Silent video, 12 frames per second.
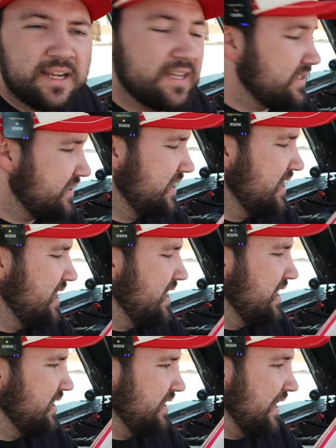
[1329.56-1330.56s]
kits
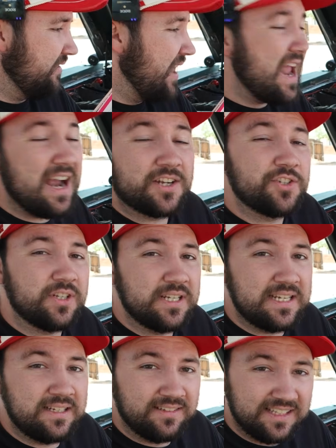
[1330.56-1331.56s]
that they
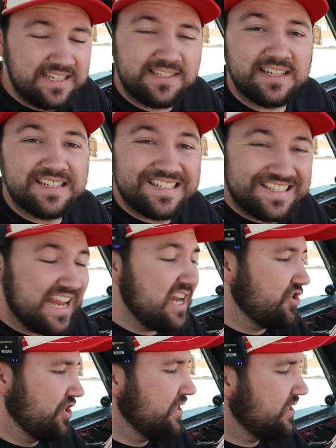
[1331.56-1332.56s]
actually list in
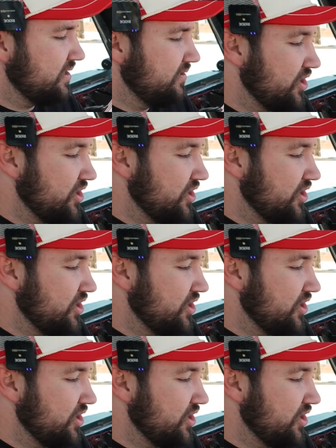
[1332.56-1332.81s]
stages